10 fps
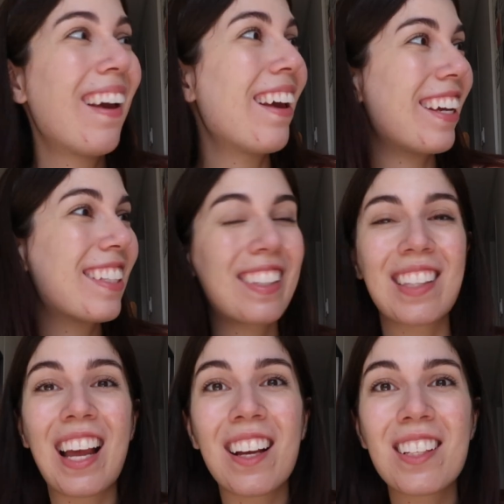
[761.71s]
it's
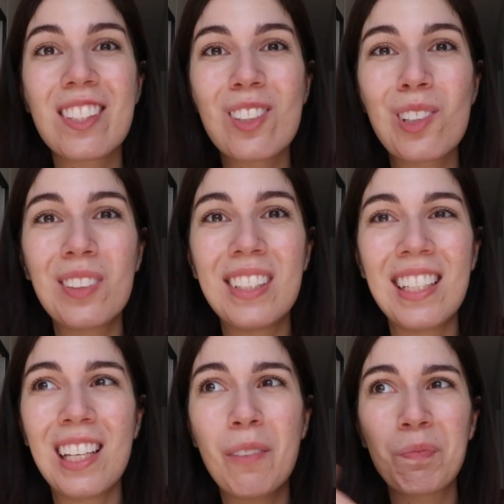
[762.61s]
thanks to
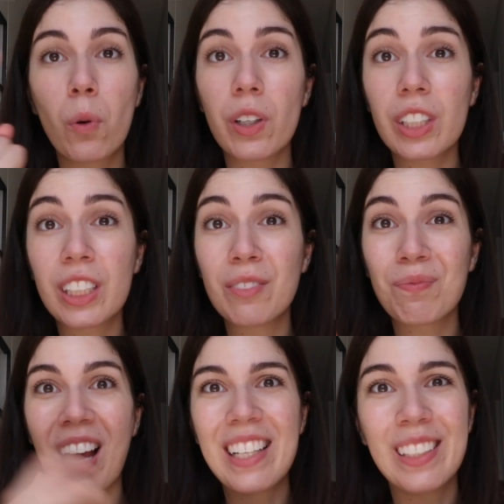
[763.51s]
the work
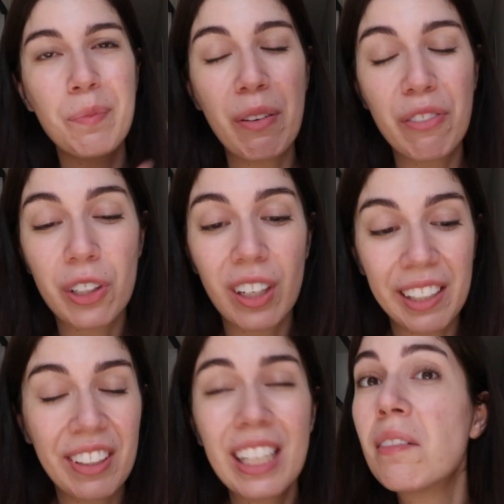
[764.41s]
I did before
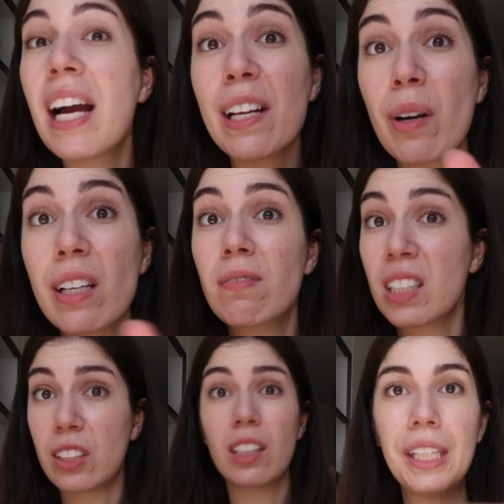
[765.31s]
leaving. Anyway, good.